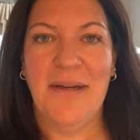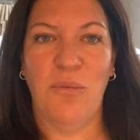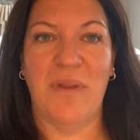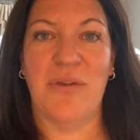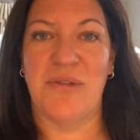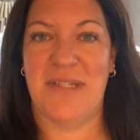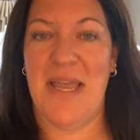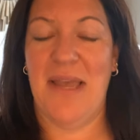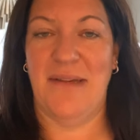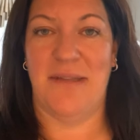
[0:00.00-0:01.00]
What they're
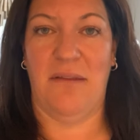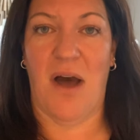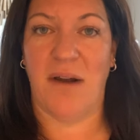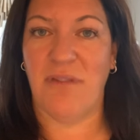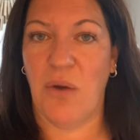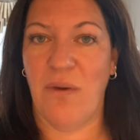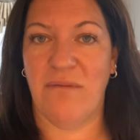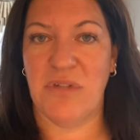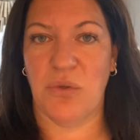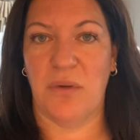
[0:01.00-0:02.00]
seeing is a lot of low
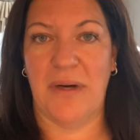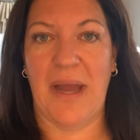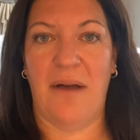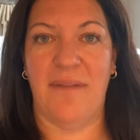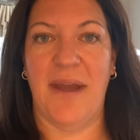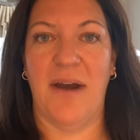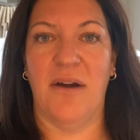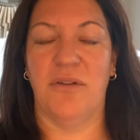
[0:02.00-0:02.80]
inventory out there.